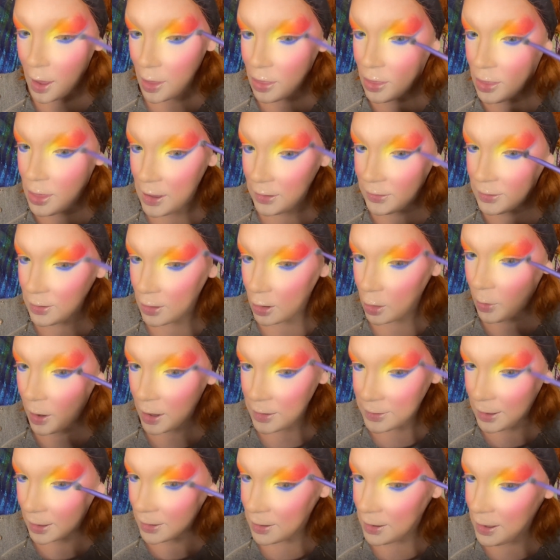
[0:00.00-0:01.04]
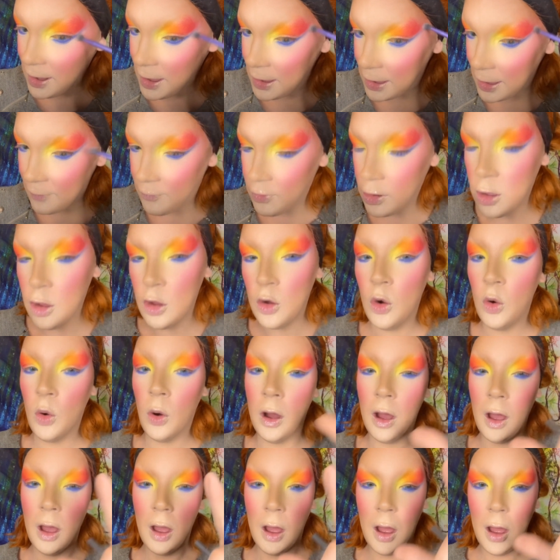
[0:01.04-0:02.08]
This is a great technique if you
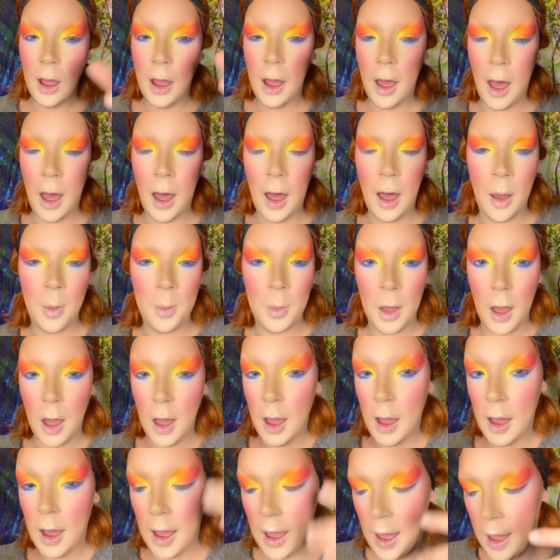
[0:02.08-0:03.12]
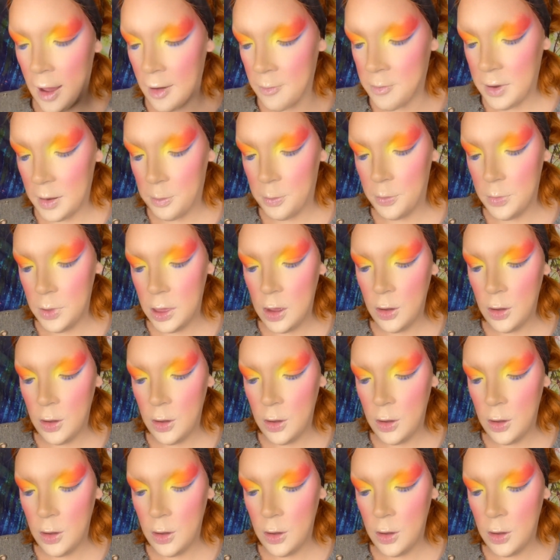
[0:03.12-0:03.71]
have been